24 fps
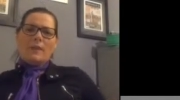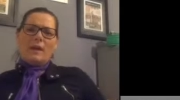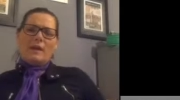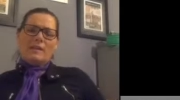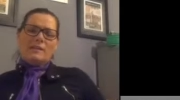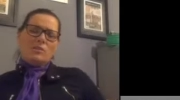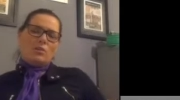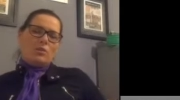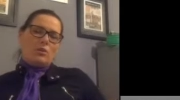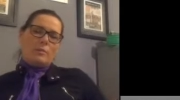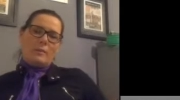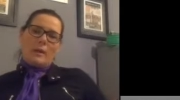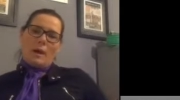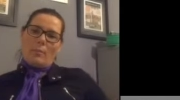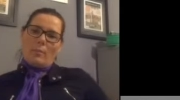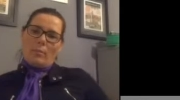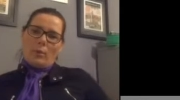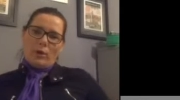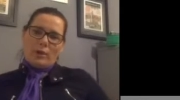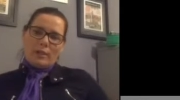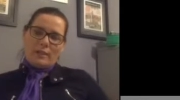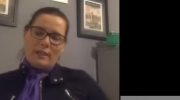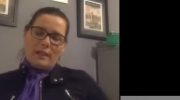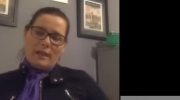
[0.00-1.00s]
It's all about
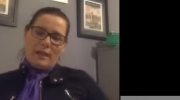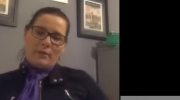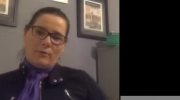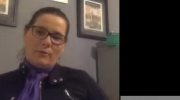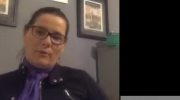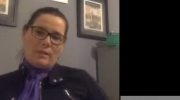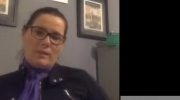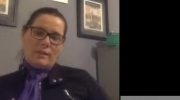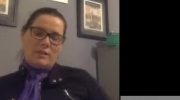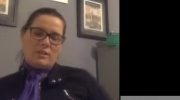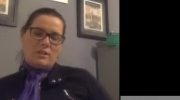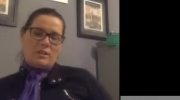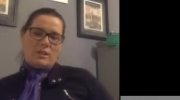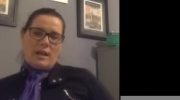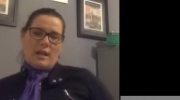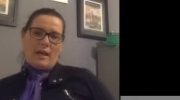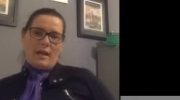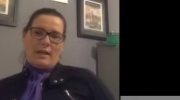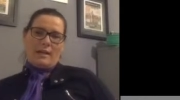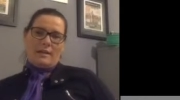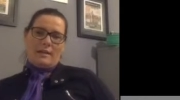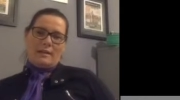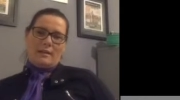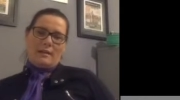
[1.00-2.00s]
body language,
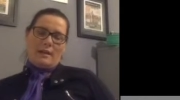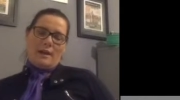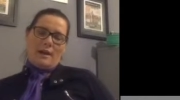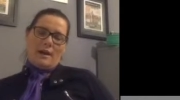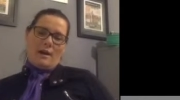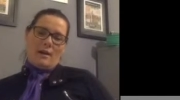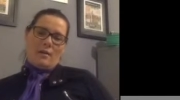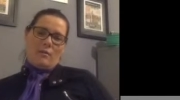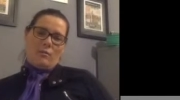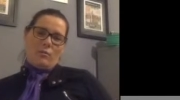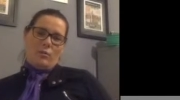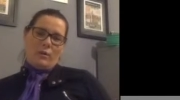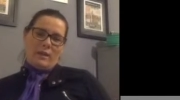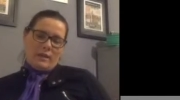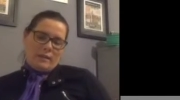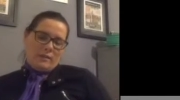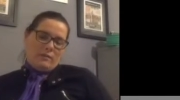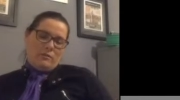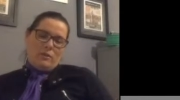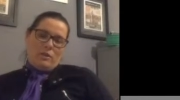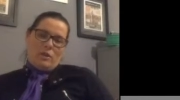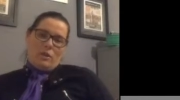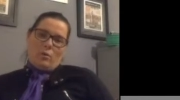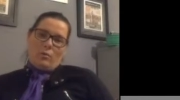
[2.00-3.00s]
and we
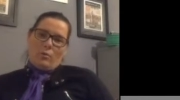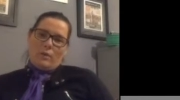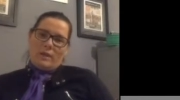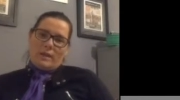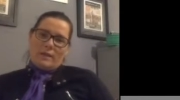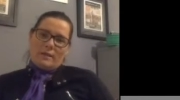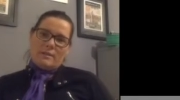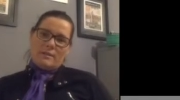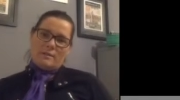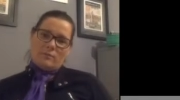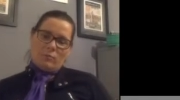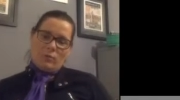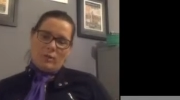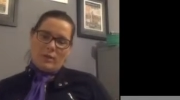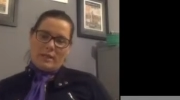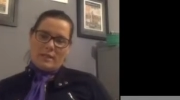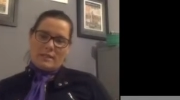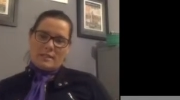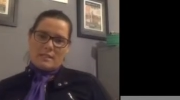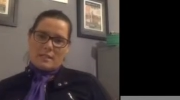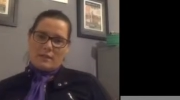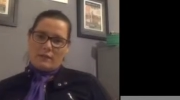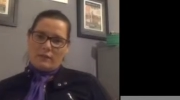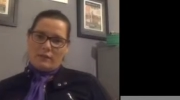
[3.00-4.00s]

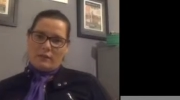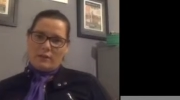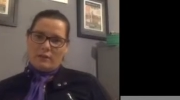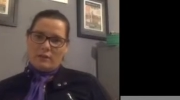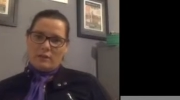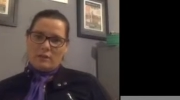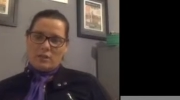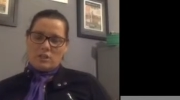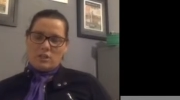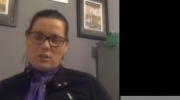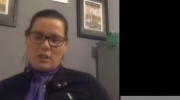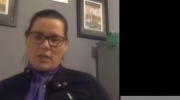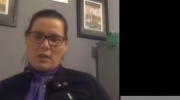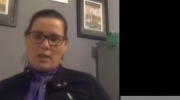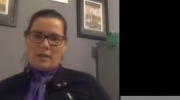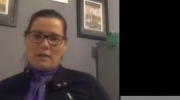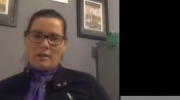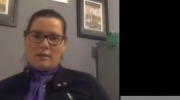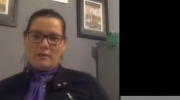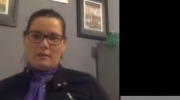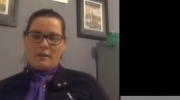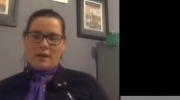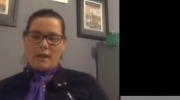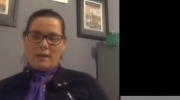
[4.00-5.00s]
can definitely
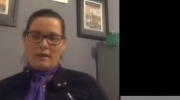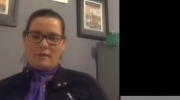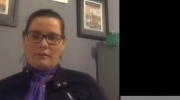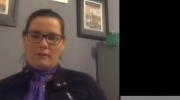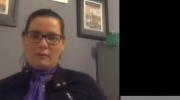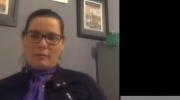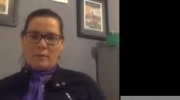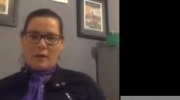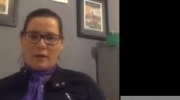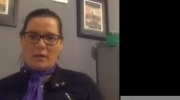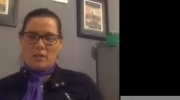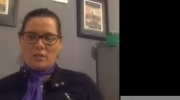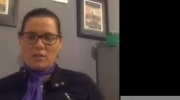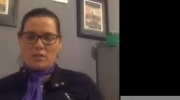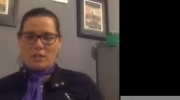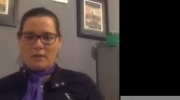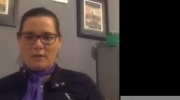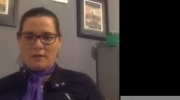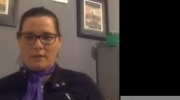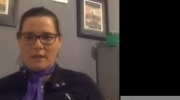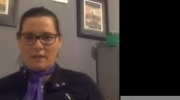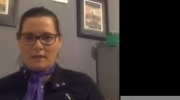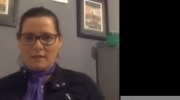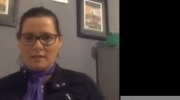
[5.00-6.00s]
share that information,
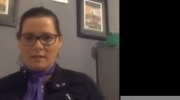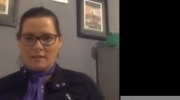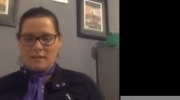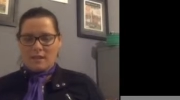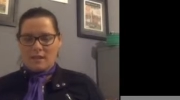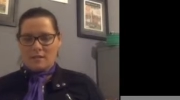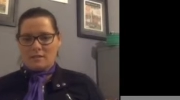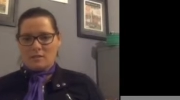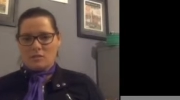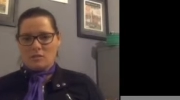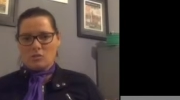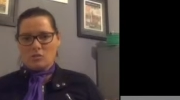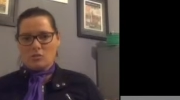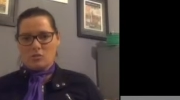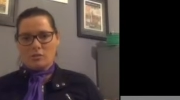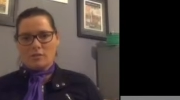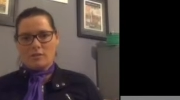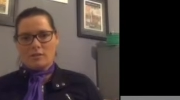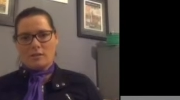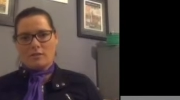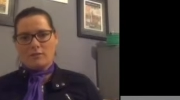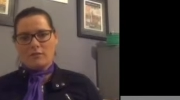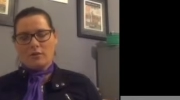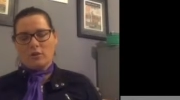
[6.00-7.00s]
and that's the sort of
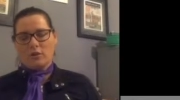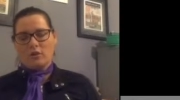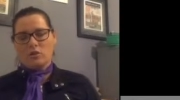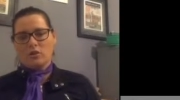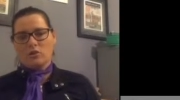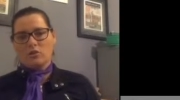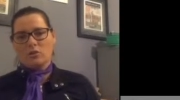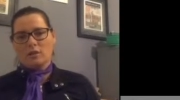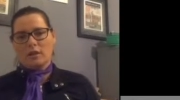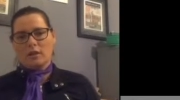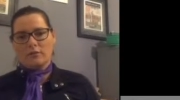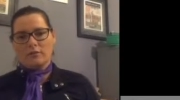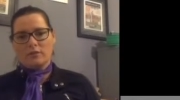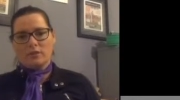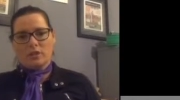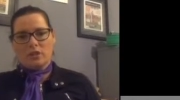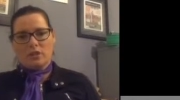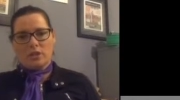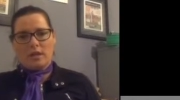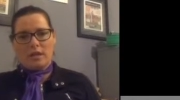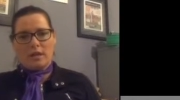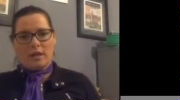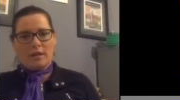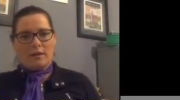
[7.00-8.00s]
stuff that I do love to
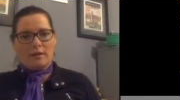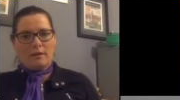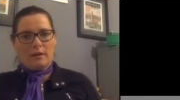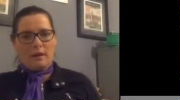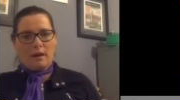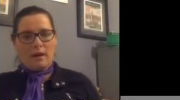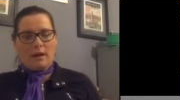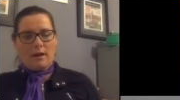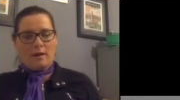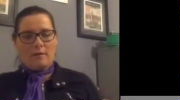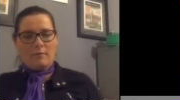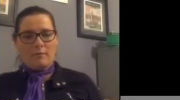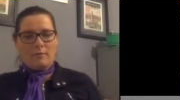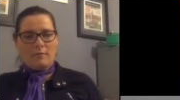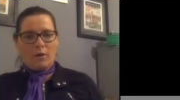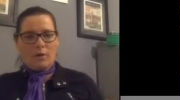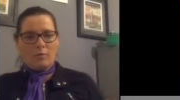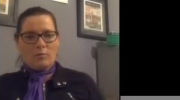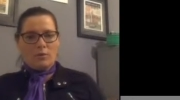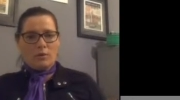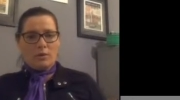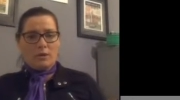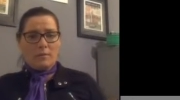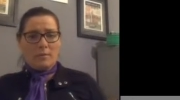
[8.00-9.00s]
share.
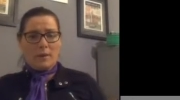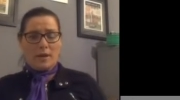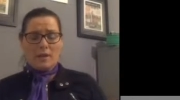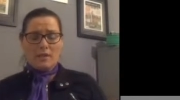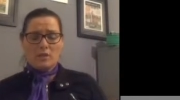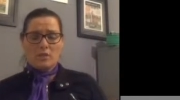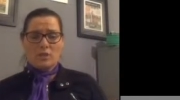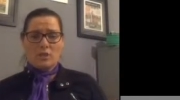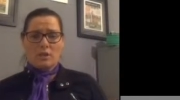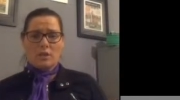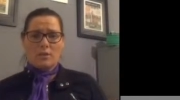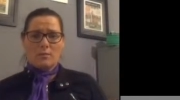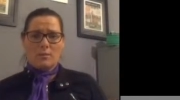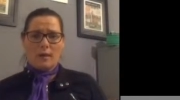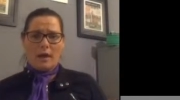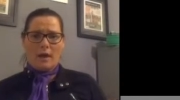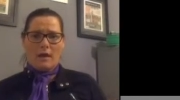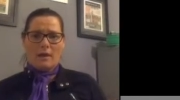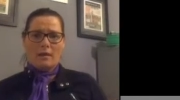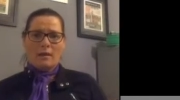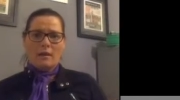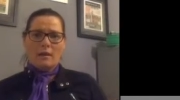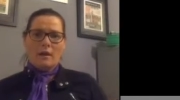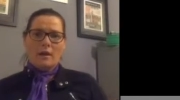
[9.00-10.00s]
I'm really passionate
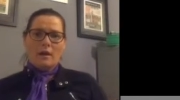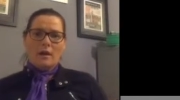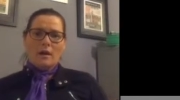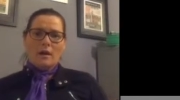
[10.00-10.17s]
about